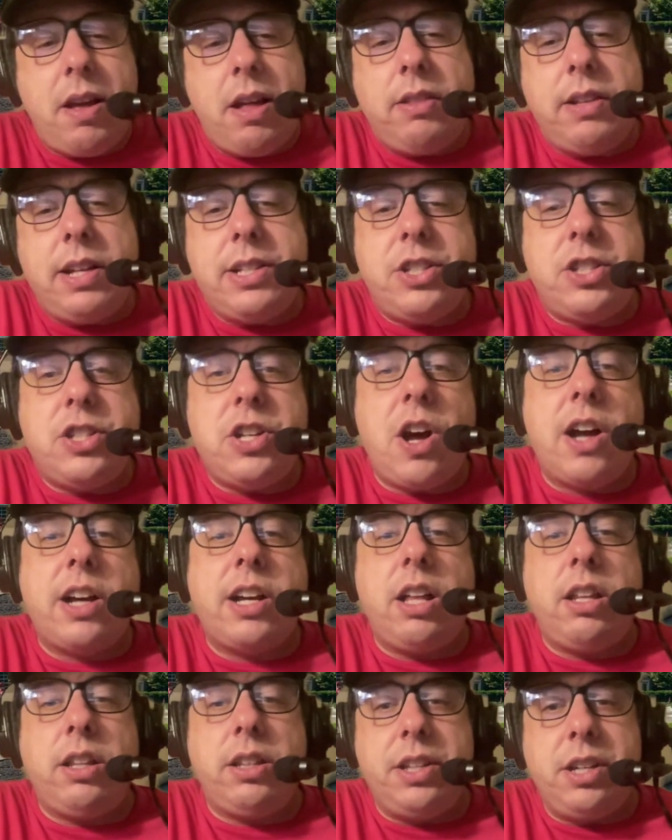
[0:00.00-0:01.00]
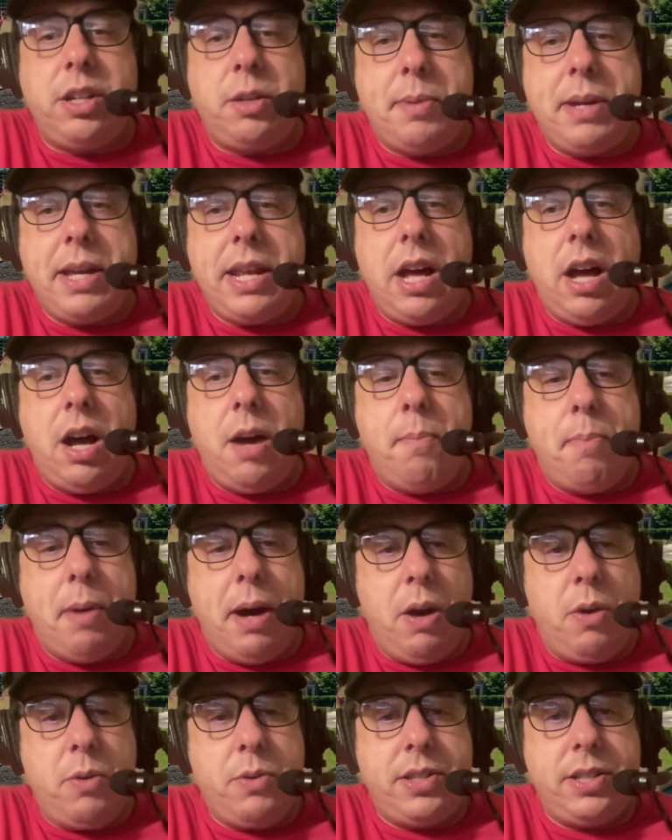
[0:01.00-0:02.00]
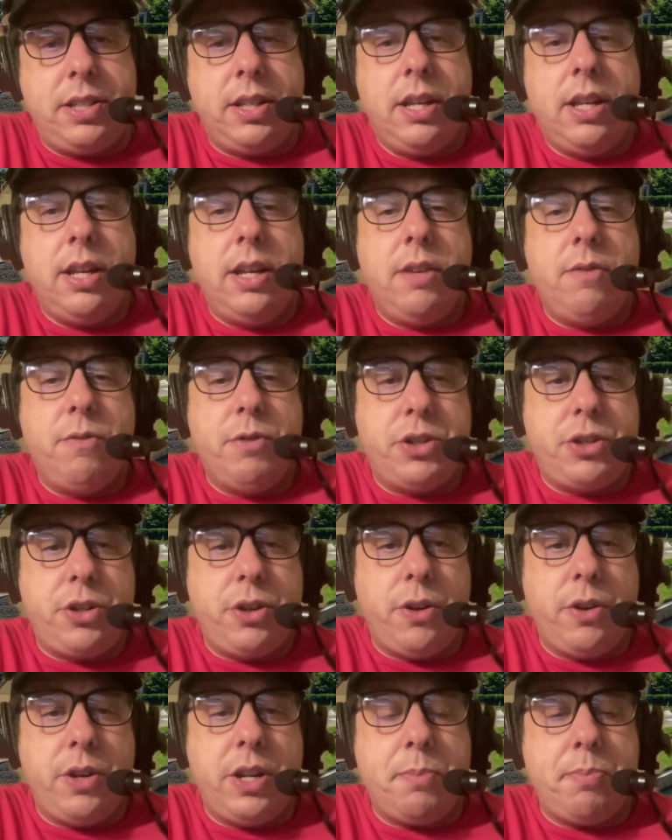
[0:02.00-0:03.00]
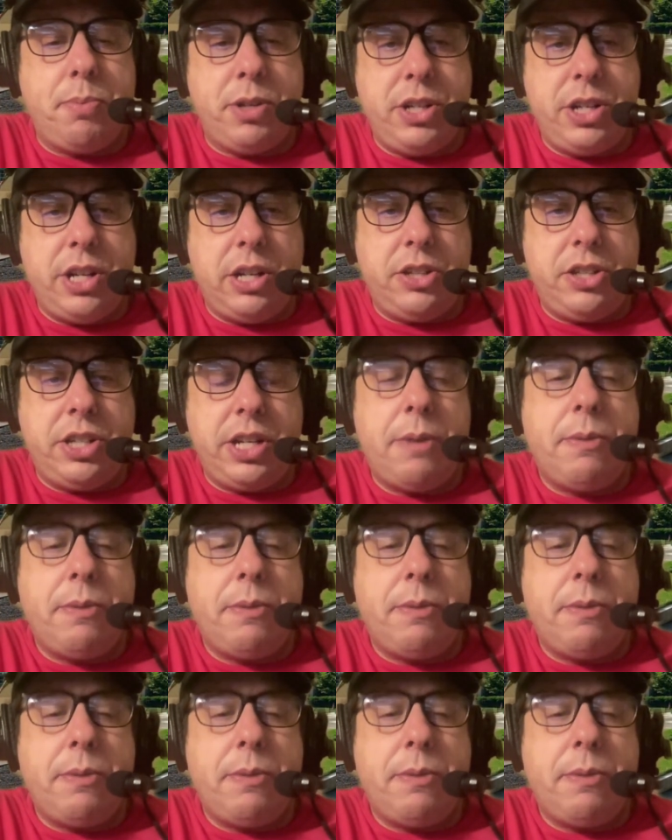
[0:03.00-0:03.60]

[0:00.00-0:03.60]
let's talk a little bit about returning production.